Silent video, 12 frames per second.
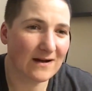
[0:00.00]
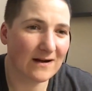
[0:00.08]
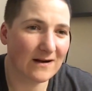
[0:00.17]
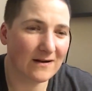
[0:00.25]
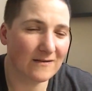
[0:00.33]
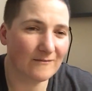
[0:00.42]

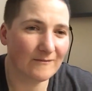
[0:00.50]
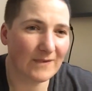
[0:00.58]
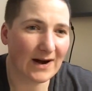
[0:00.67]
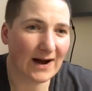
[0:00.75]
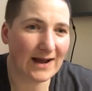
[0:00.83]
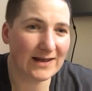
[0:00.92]
Um,
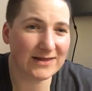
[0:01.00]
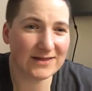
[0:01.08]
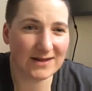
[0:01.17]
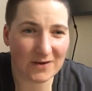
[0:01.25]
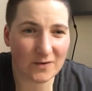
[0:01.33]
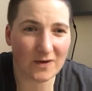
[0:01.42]
I
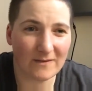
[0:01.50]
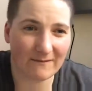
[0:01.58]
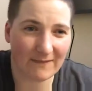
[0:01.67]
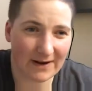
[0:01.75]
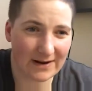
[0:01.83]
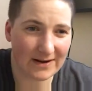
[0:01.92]
think
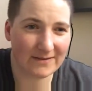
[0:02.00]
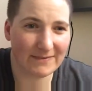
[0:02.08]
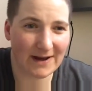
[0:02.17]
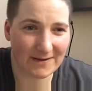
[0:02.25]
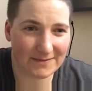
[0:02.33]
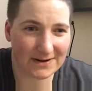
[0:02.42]
might end up
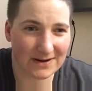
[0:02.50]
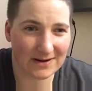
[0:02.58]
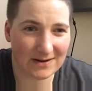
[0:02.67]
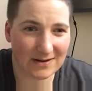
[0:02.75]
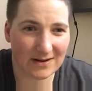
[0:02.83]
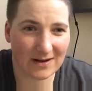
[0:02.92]

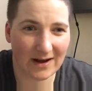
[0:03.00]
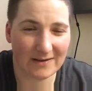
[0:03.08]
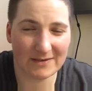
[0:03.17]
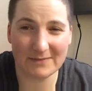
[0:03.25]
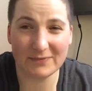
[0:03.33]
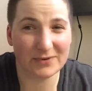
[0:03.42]
happening,
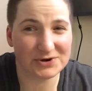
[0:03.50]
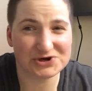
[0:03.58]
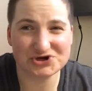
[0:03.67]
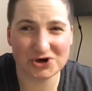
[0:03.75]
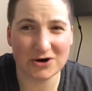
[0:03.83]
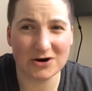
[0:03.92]
I'm, I'm pretty
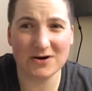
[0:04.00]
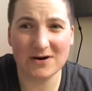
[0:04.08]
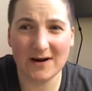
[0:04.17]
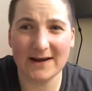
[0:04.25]
sure,